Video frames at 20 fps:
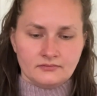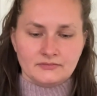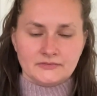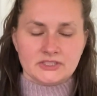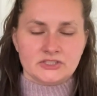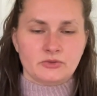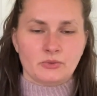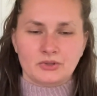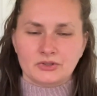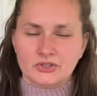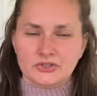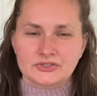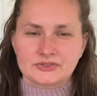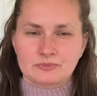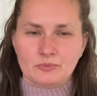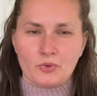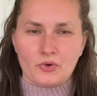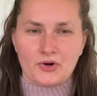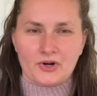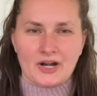So it looks
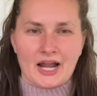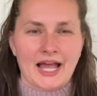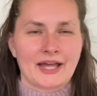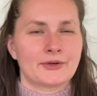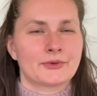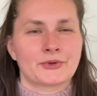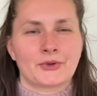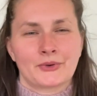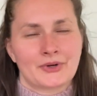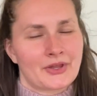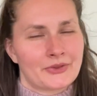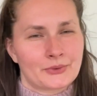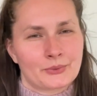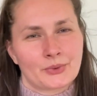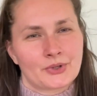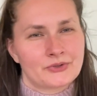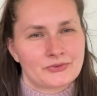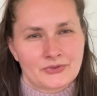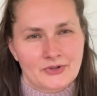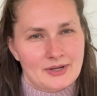more, I don't know another
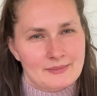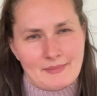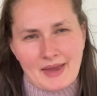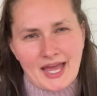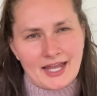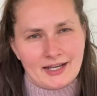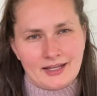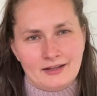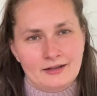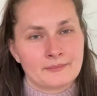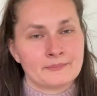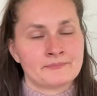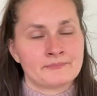word for it, matted.